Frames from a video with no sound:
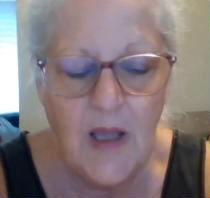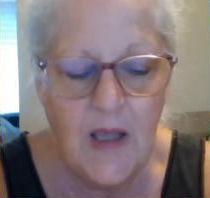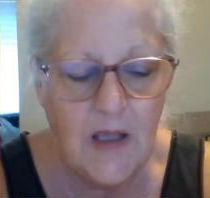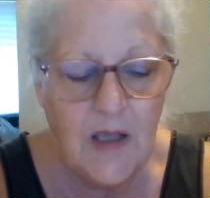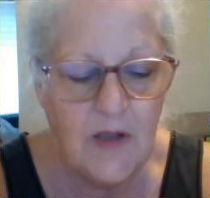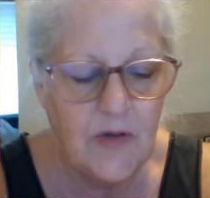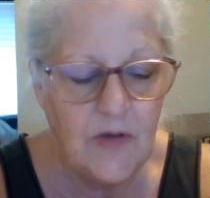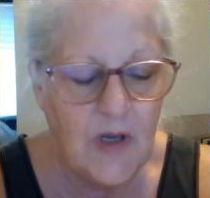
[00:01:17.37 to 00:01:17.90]

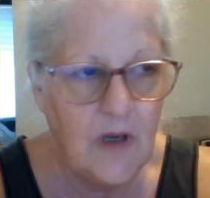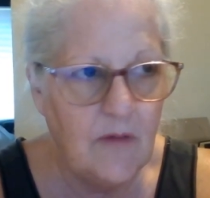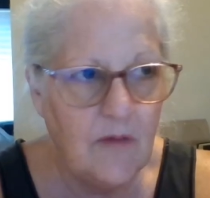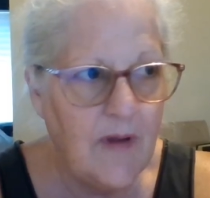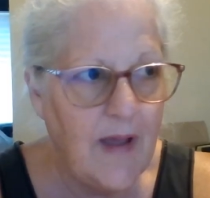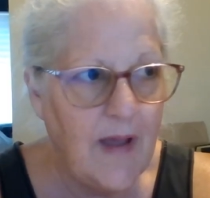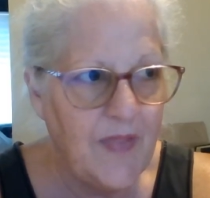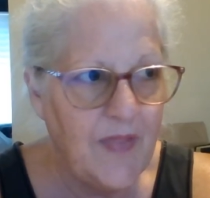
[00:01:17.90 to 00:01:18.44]
And
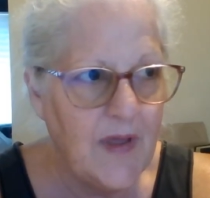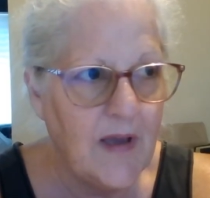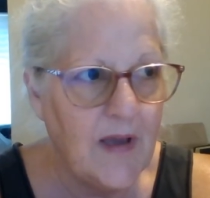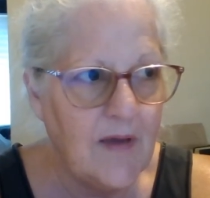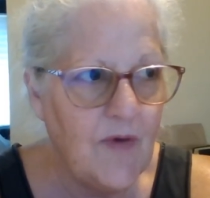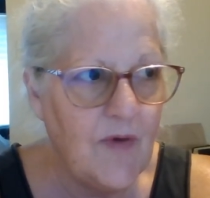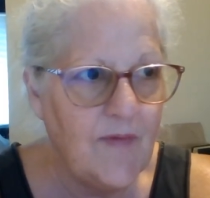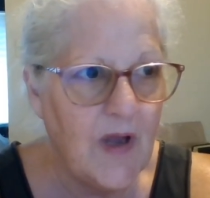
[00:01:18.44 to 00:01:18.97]

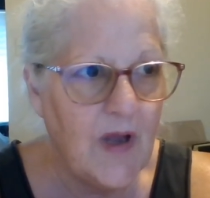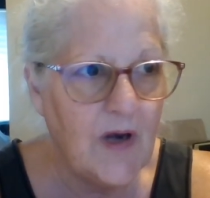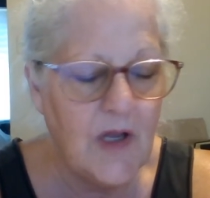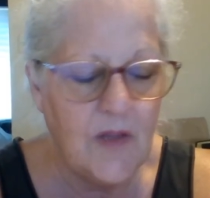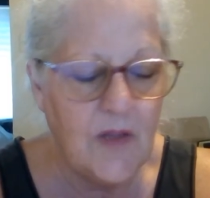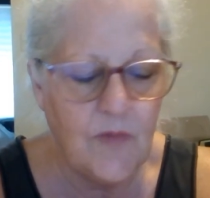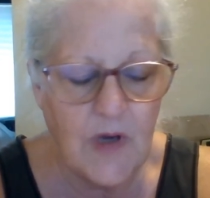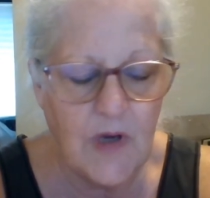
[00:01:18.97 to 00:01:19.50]
we've got
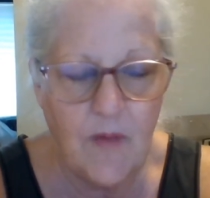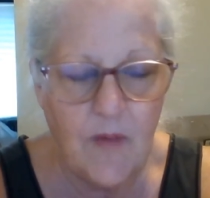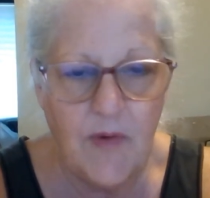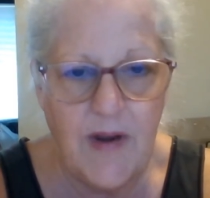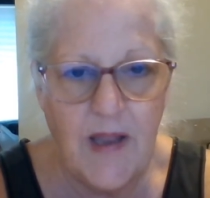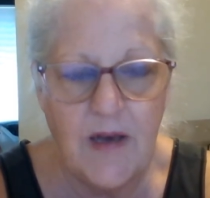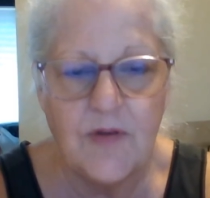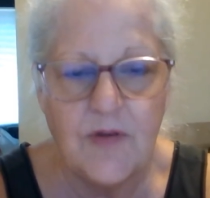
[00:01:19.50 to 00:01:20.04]
another one
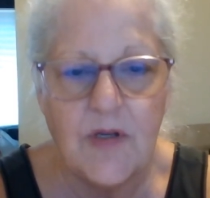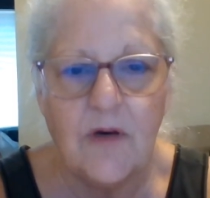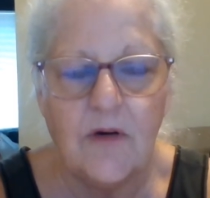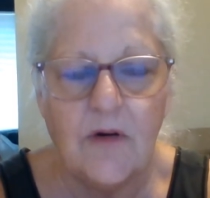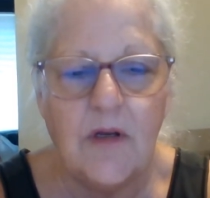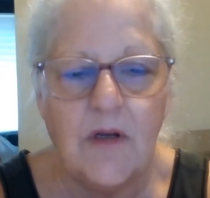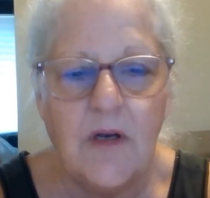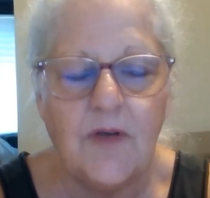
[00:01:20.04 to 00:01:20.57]
coming at us
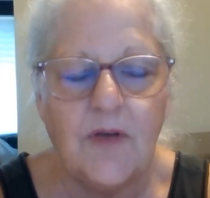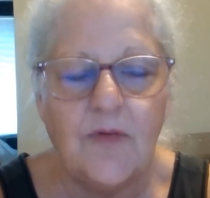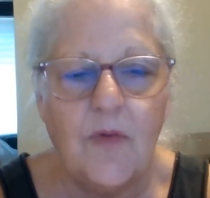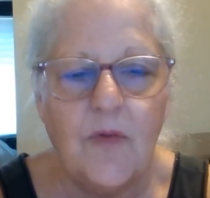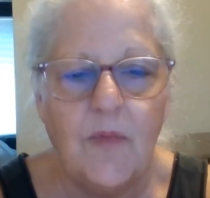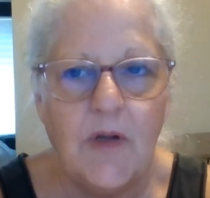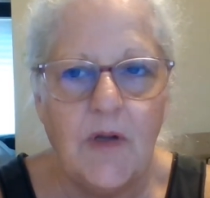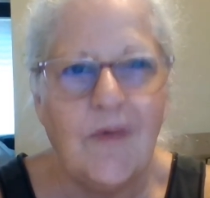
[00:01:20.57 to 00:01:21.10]
here in the next
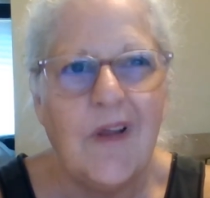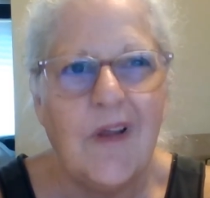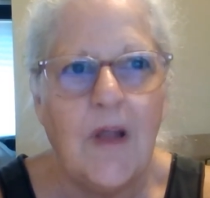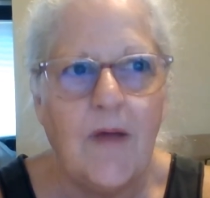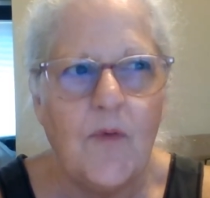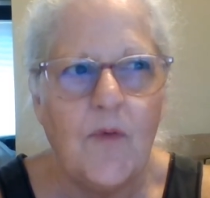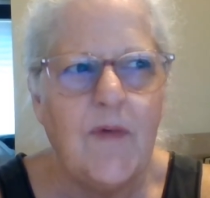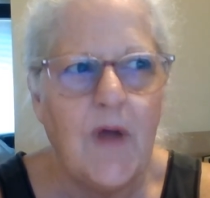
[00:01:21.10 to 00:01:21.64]
few minutes.
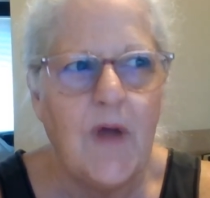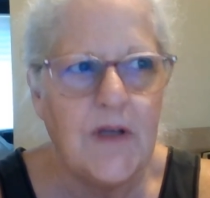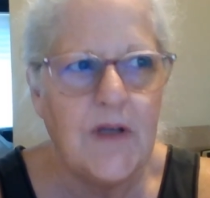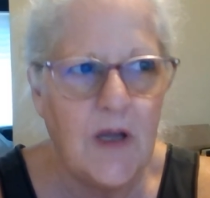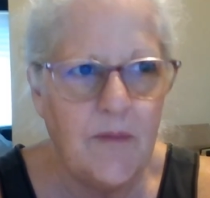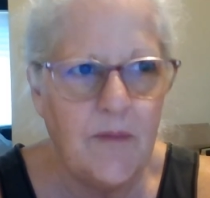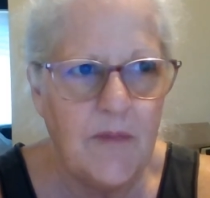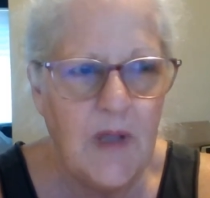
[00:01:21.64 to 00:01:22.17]
Well, we've got
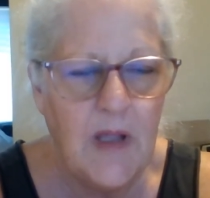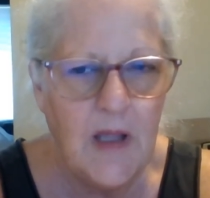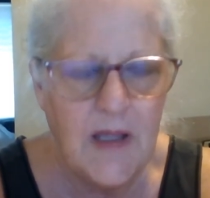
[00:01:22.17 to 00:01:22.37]
time.